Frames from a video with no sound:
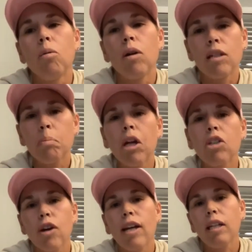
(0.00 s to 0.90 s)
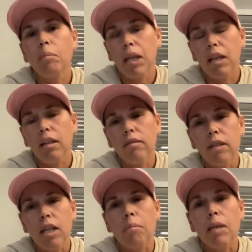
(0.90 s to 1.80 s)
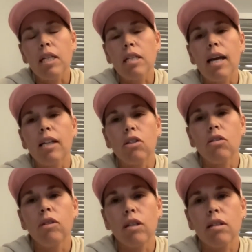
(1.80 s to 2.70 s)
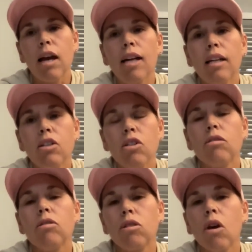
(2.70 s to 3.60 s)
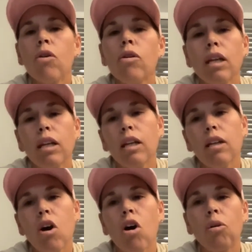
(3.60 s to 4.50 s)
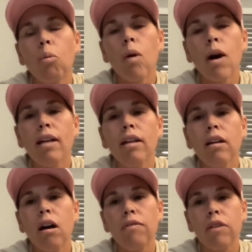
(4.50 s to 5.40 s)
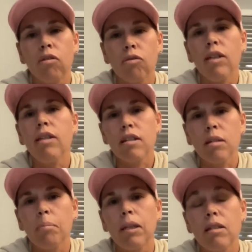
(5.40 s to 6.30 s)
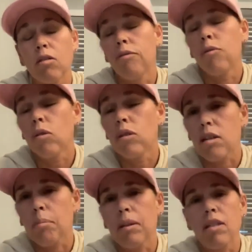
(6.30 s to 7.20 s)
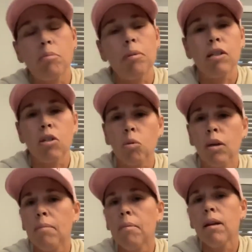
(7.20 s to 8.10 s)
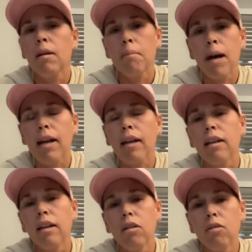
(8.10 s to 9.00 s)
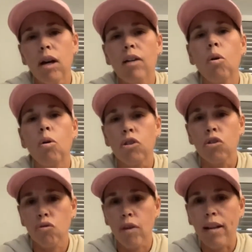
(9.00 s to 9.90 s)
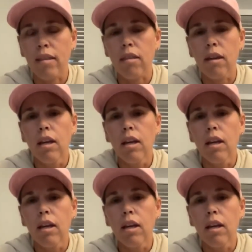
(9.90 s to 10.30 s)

What does block training mean? It means that you've decided to zone in on one of the 3 disciplines or 4 disciplines, be it swim, bike, run, or strength,